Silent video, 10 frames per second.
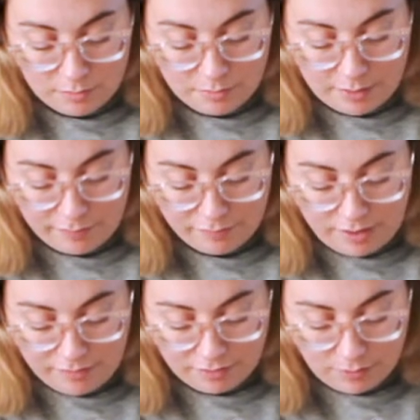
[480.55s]
to
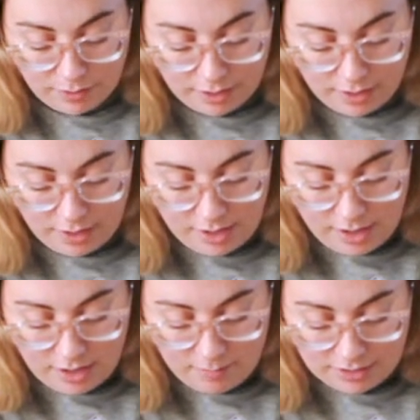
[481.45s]
buff everywhere
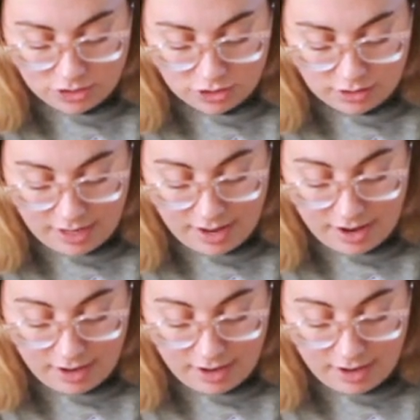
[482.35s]
and make sure